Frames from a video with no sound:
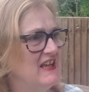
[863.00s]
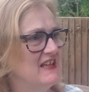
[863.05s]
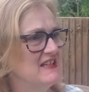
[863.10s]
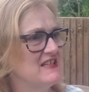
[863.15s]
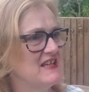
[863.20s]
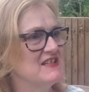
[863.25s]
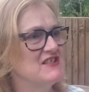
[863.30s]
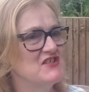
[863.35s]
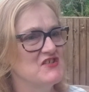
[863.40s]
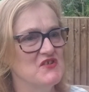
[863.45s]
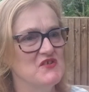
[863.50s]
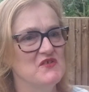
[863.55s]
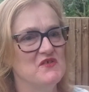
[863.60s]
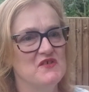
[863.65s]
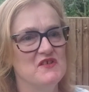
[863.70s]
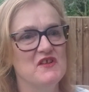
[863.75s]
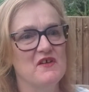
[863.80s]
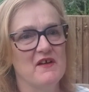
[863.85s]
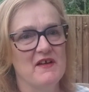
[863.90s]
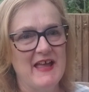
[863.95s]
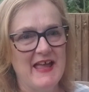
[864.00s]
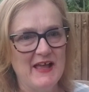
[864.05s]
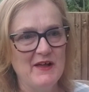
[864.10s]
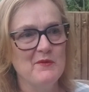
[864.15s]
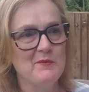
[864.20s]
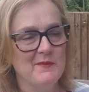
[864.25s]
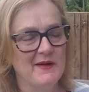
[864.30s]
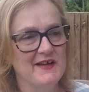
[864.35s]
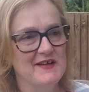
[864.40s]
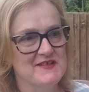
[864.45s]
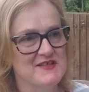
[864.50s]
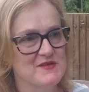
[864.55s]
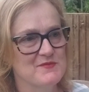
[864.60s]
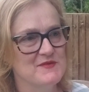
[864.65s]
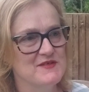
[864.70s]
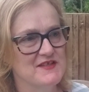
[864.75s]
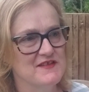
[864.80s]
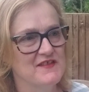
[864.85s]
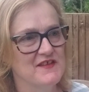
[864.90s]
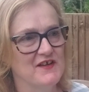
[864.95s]
and I do, you know, help my
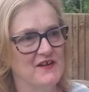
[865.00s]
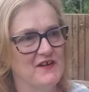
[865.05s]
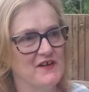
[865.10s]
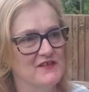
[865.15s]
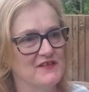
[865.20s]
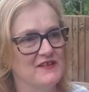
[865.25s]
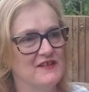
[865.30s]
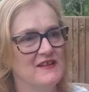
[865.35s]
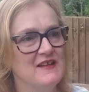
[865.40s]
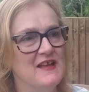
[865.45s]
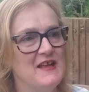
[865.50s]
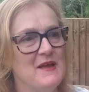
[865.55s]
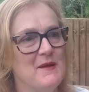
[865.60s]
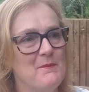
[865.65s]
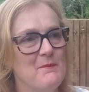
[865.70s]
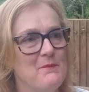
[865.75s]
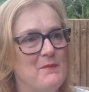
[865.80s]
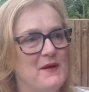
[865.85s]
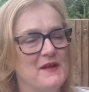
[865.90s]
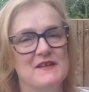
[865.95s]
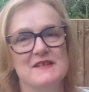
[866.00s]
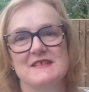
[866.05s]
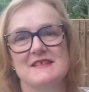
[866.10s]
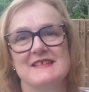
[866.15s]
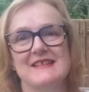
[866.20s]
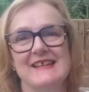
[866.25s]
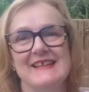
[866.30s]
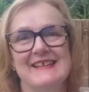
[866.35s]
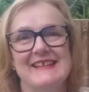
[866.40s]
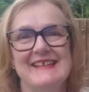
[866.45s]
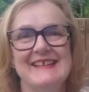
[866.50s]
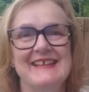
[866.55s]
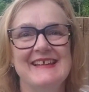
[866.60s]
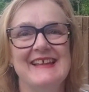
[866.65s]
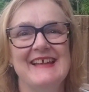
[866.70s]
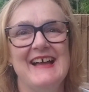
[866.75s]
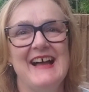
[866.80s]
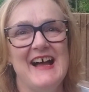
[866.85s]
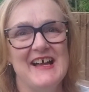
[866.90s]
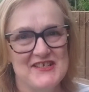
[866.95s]
husband in the garden,
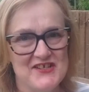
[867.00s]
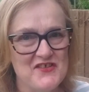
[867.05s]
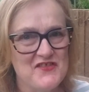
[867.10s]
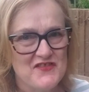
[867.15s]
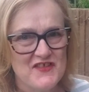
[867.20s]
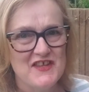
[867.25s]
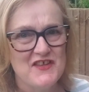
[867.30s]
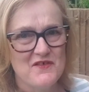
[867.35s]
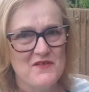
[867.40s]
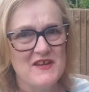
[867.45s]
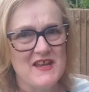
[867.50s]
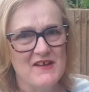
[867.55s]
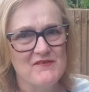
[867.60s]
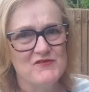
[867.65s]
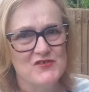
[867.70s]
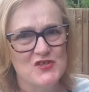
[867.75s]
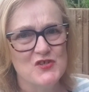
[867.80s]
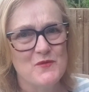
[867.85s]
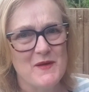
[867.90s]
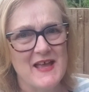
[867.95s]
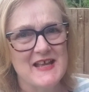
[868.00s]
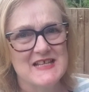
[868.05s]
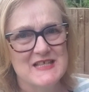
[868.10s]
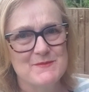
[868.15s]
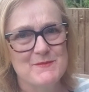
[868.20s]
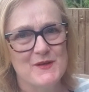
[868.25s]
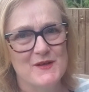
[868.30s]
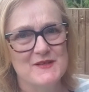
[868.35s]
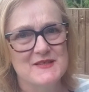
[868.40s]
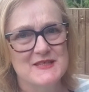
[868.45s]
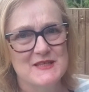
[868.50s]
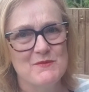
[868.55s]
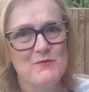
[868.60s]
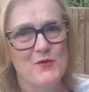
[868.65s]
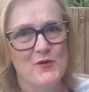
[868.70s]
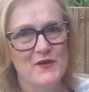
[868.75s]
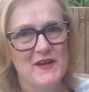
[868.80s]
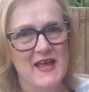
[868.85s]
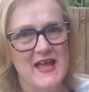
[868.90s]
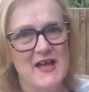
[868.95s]
but I don't think you can have two experts in
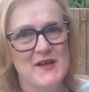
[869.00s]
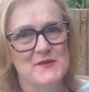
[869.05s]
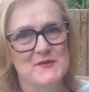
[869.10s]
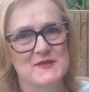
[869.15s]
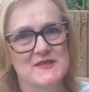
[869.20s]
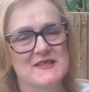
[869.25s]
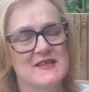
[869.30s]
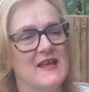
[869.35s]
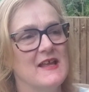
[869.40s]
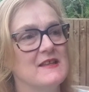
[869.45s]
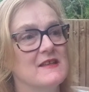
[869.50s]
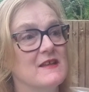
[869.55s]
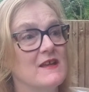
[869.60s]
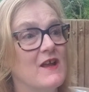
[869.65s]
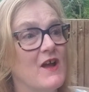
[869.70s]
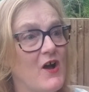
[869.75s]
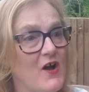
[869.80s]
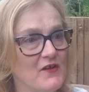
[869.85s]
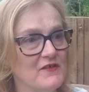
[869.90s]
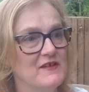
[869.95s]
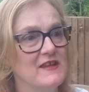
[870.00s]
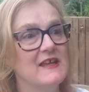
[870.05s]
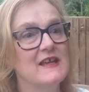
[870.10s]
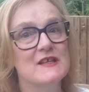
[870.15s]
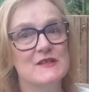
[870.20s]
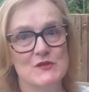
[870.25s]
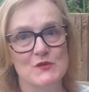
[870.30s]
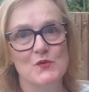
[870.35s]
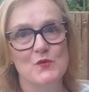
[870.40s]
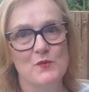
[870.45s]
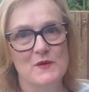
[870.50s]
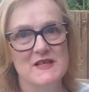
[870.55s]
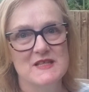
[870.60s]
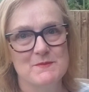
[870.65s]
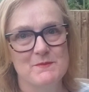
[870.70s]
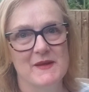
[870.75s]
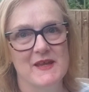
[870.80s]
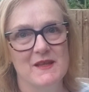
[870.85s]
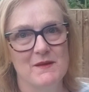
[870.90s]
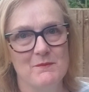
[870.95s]
one house, and gardening has
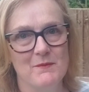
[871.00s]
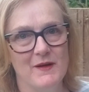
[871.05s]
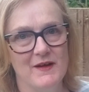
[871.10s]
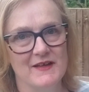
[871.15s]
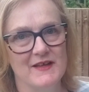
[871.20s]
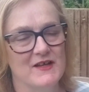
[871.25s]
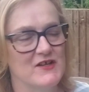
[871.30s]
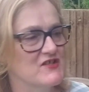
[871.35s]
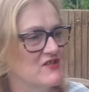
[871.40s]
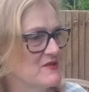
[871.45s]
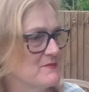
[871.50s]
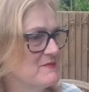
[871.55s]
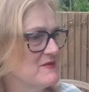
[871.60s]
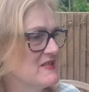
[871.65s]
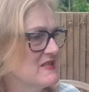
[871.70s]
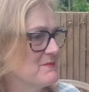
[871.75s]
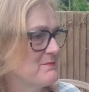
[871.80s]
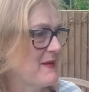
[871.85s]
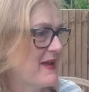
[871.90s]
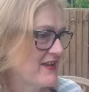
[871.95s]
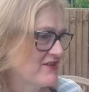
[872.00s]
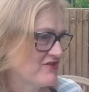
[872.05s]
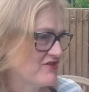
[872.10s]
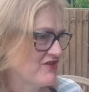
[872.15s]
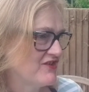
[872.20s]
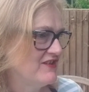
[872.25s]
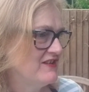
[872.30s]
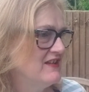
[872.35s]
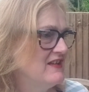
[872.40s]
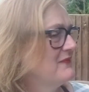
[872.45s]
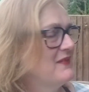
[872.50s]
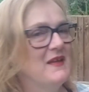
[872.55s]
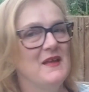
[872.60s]
always been my husband's passion.